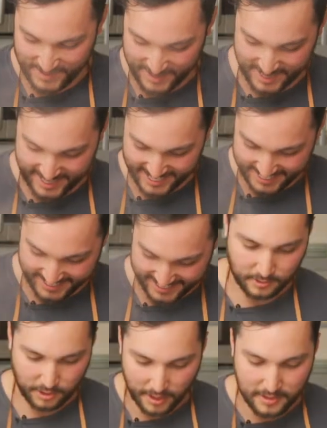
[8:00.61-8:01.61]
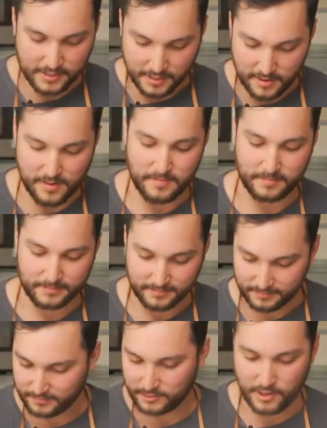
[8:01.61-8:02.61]
more. Try this at home.
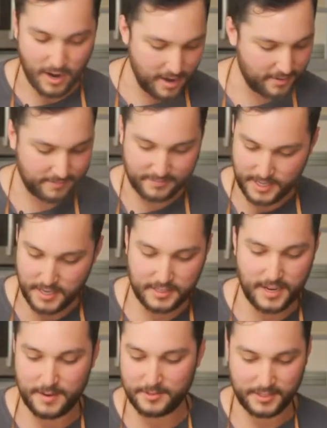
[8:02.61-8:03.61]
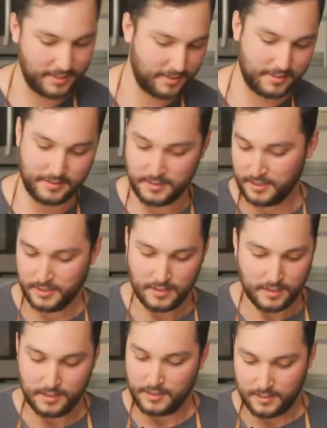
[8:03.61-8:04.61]
Try it 10 times, because
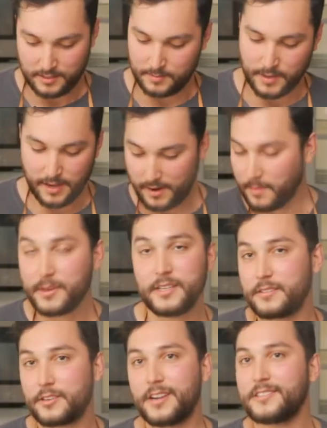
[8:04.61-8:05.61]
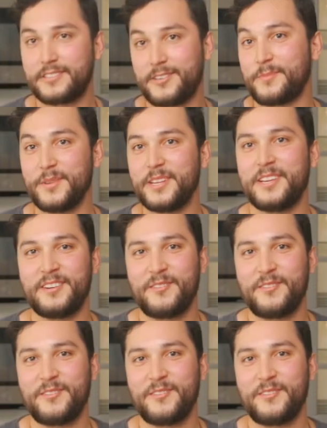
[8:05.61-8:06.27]
it's about how many tries it took me to get it